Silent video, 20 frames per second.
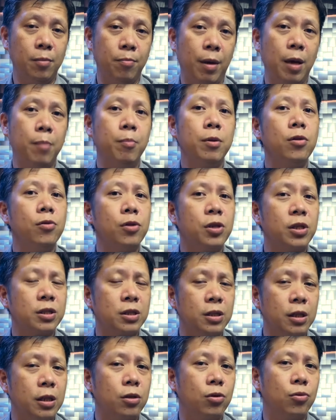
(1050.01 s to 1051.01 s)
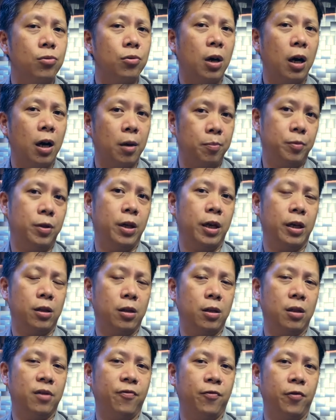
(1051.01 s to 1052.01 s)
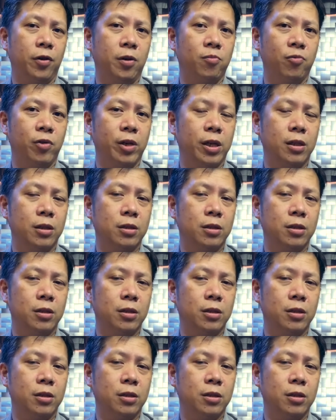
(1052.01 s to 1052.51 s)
Maybe you just need to update the firmware.